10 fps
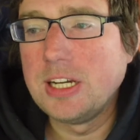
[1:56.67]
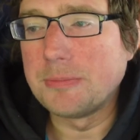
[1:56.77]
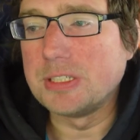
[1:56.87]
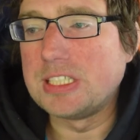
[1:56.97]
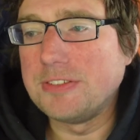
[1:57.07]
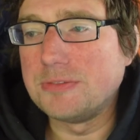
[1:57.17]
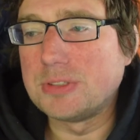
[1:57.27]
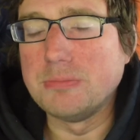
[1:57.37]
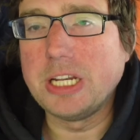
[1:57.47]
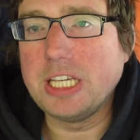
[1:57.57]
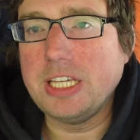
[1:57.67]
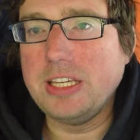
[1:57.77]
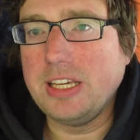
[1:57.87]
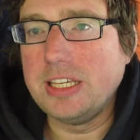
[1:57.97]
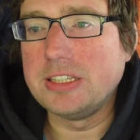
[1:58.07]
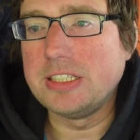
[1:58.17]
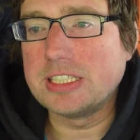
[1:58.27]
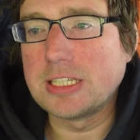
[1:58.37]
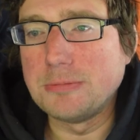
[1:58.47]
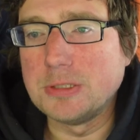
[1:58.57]
I'm going to save up some money in the
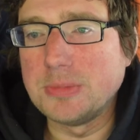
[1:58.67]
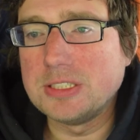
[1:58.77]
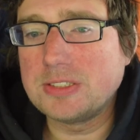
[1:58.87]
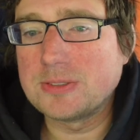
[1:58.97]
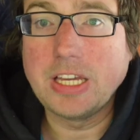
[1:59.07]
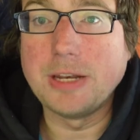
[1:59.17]
next couple of months,